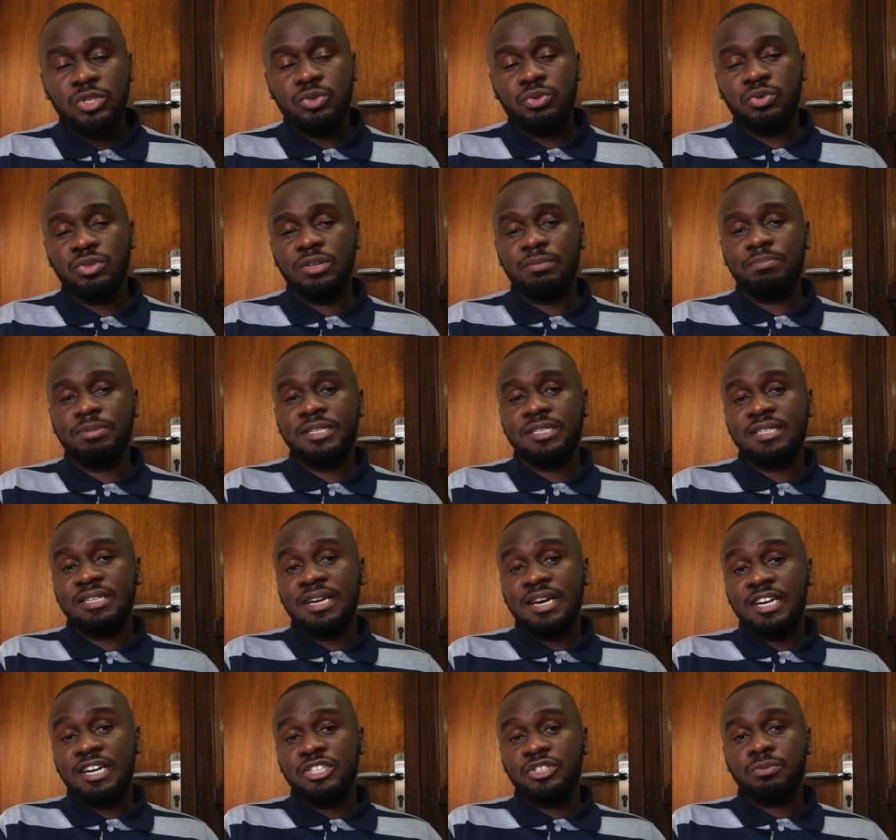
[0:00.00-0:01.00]
to the petty
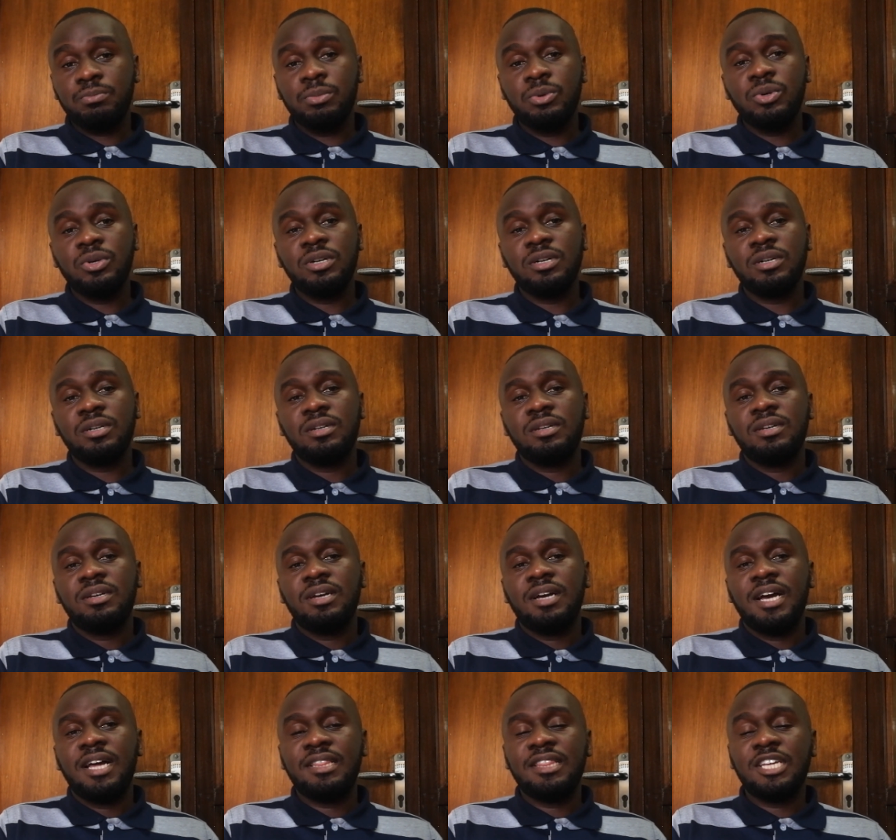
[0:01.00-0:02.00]
cash book,
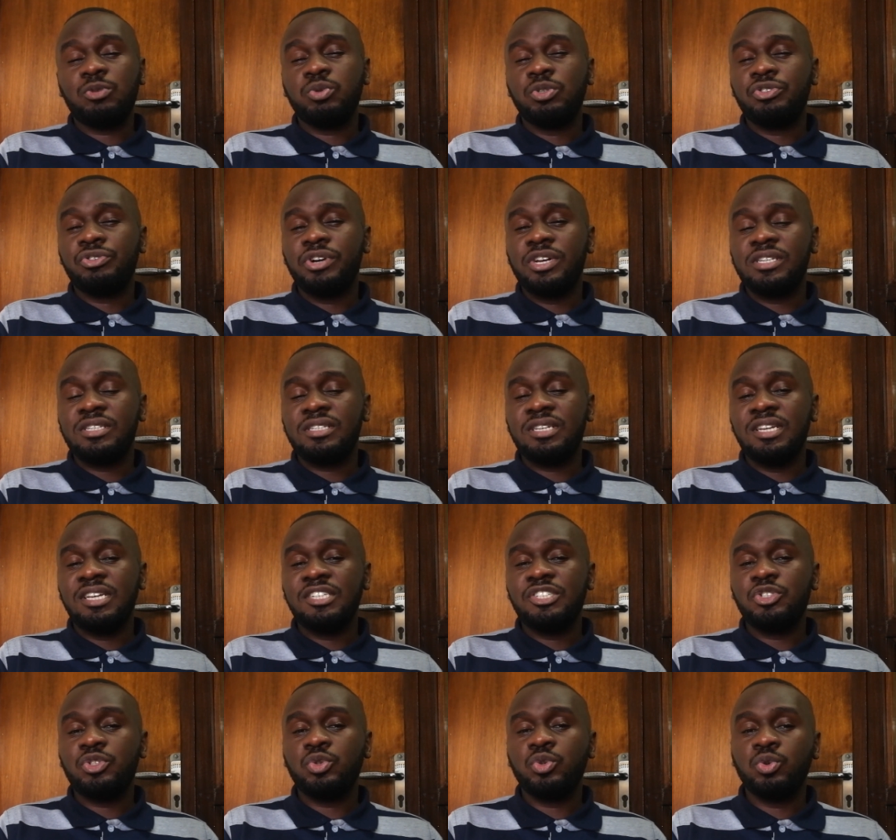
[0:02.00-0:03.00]
and that will
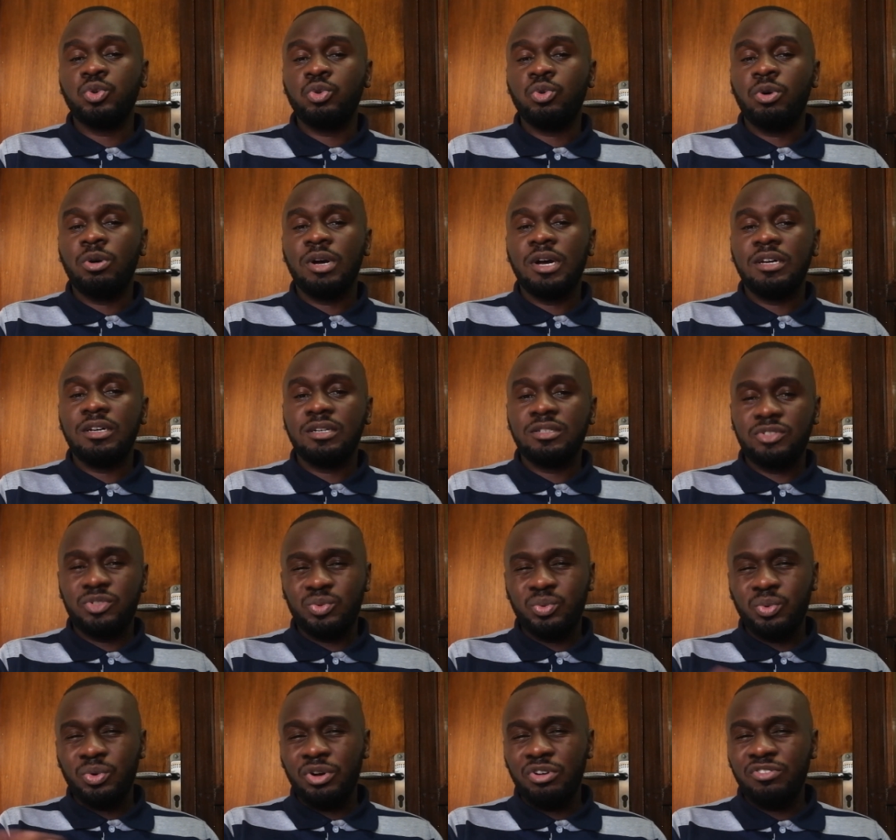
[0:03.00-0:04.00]
translate to
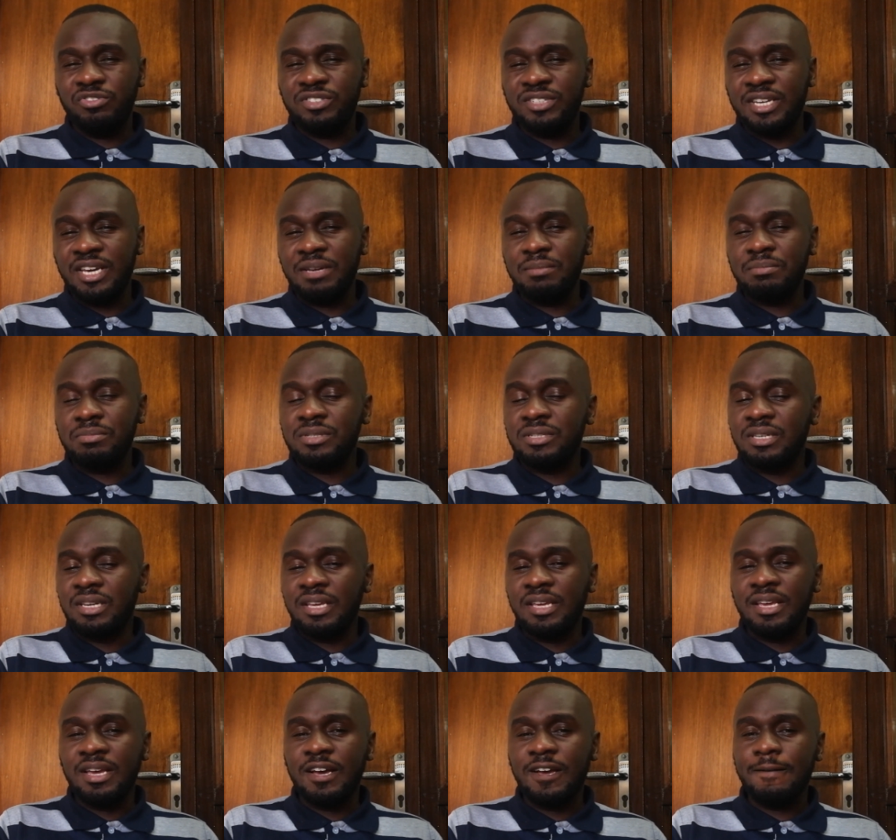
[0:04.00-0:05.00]
12 times in a
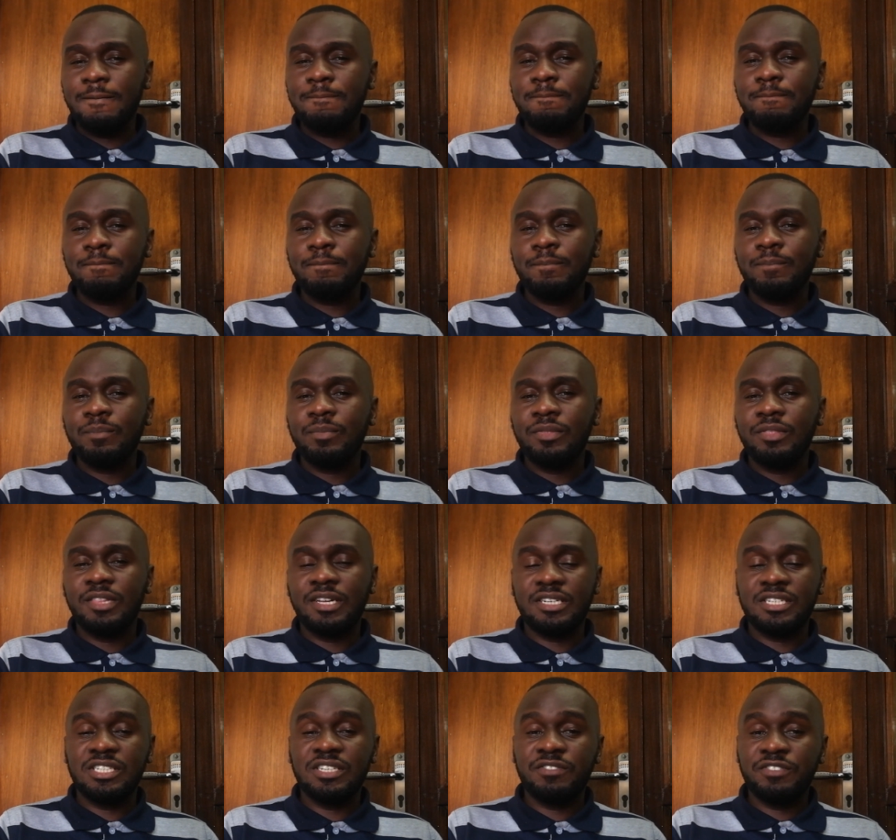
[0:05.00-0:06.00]
year
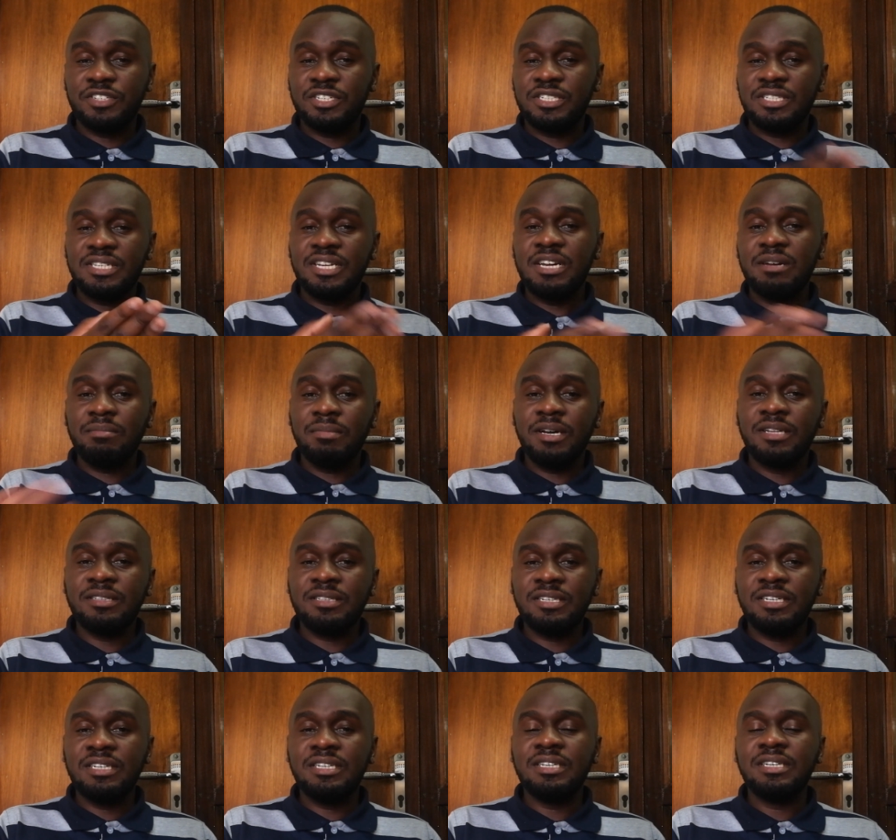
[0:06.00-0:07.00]
that is, if it is done
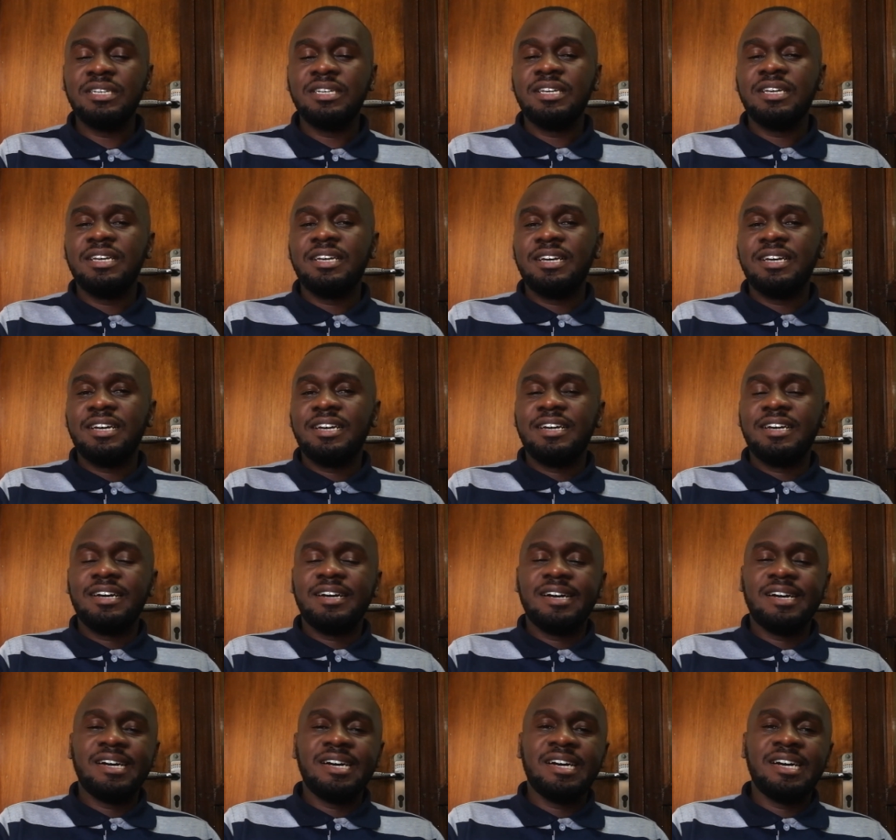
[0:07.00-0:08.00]
monthly,
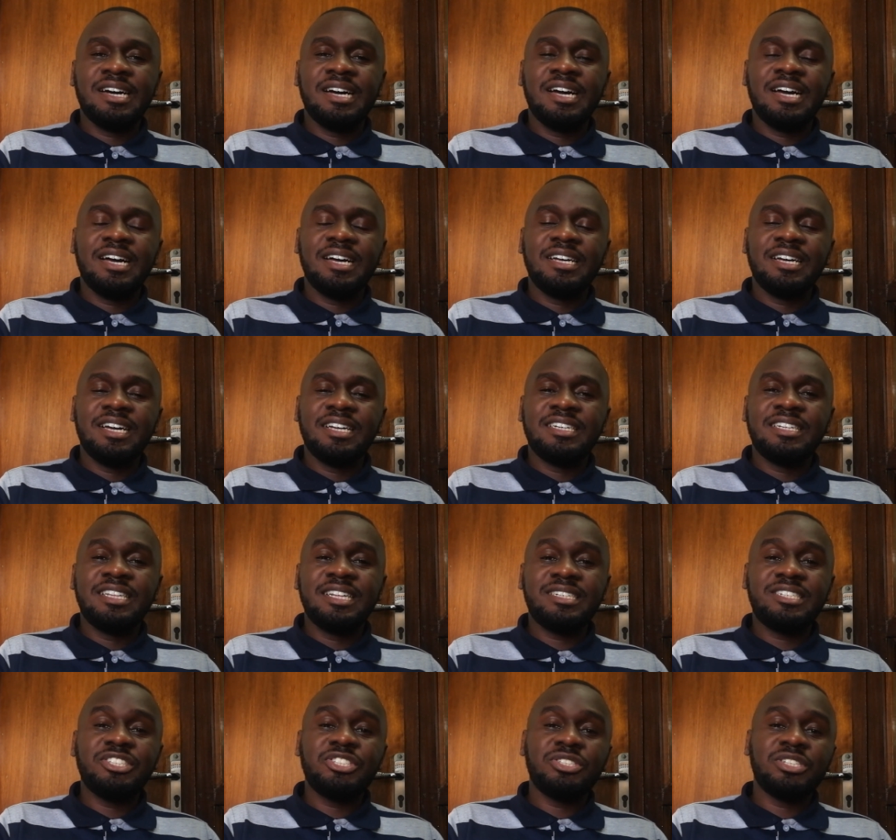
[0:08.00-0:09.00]
uh, and
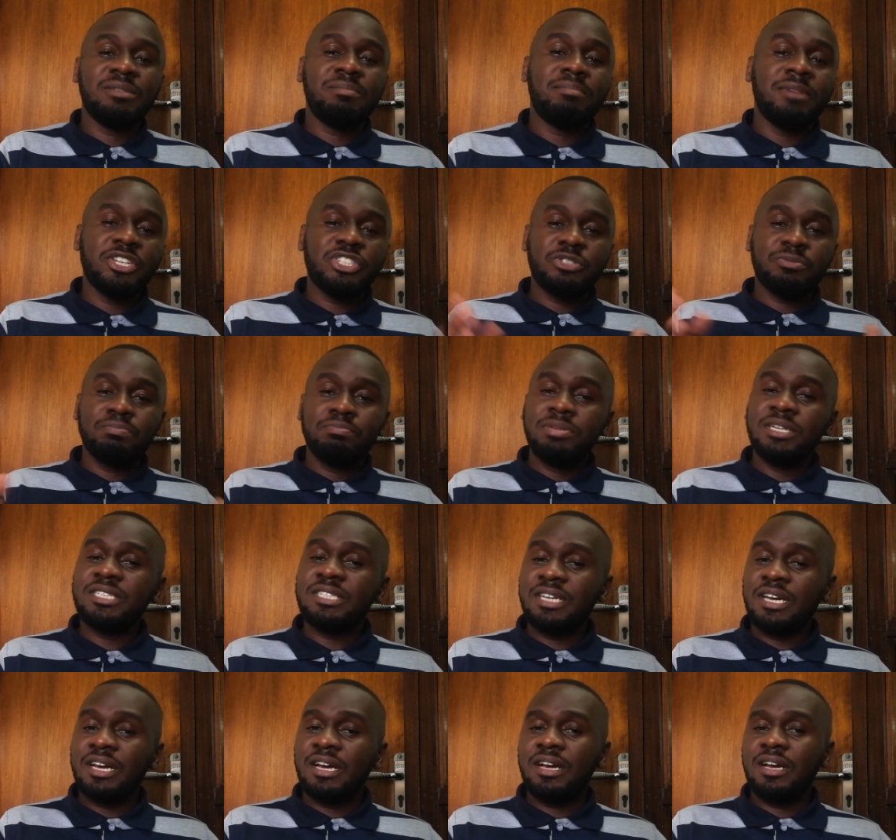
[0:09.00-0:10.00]
that is a much
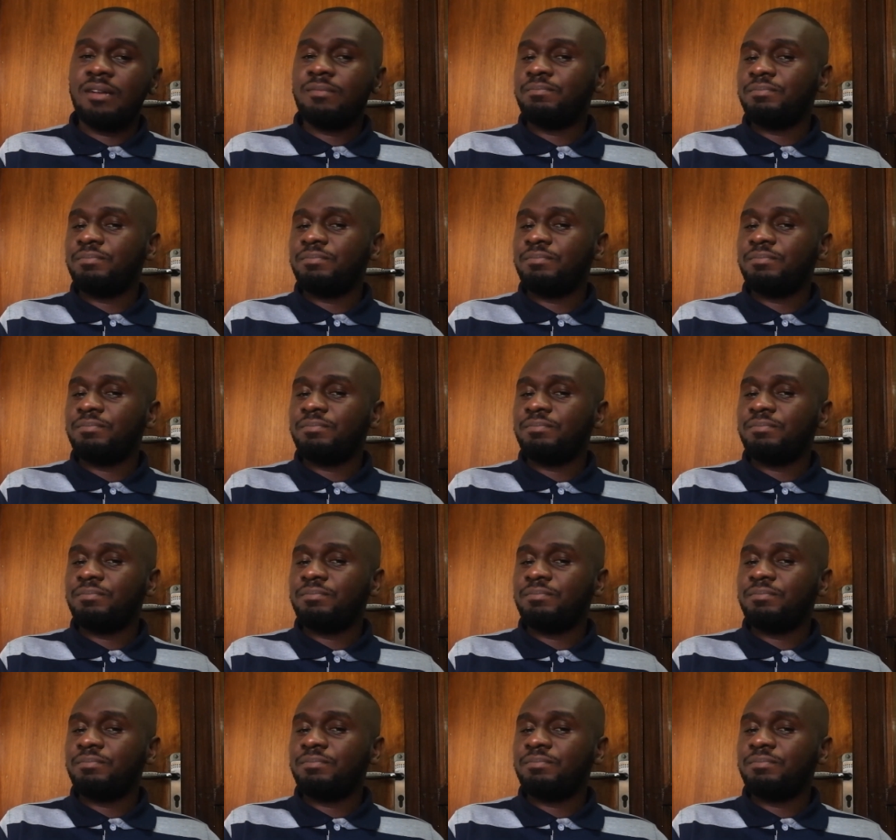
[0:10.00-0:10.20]
better